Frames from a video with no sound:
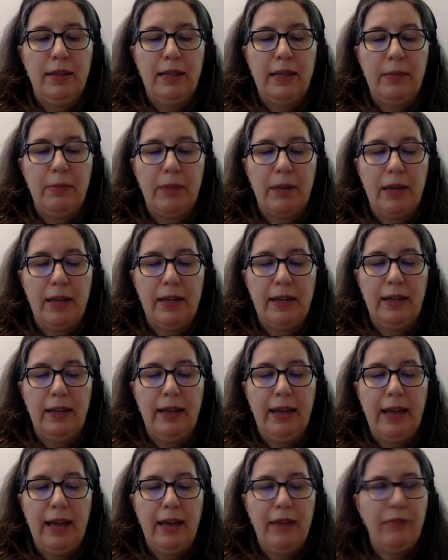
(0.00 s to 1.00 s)
Keep cutting
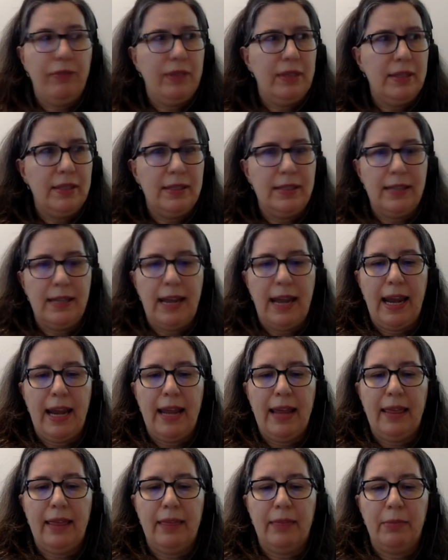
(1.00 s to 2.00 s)
in half. This is an
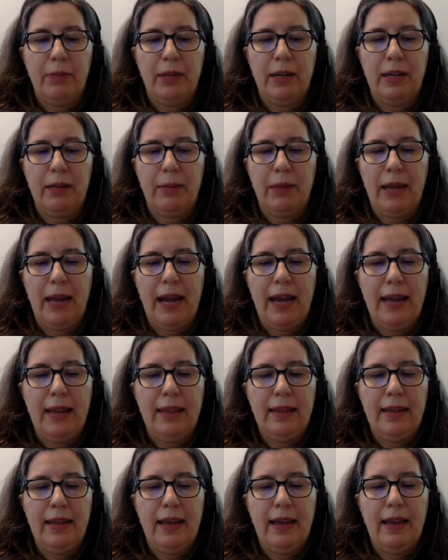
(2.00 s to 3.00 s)
eighth. I'm cutting my
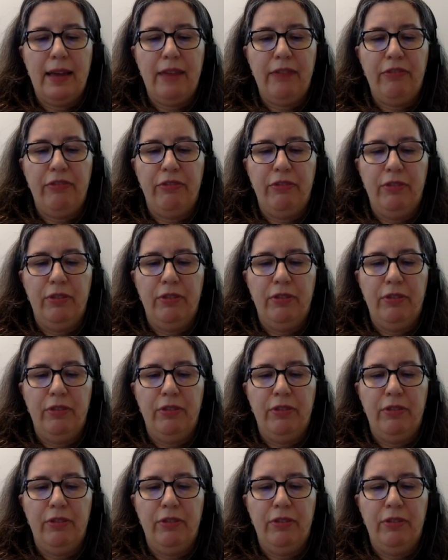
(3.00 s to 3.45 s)
eighth in half.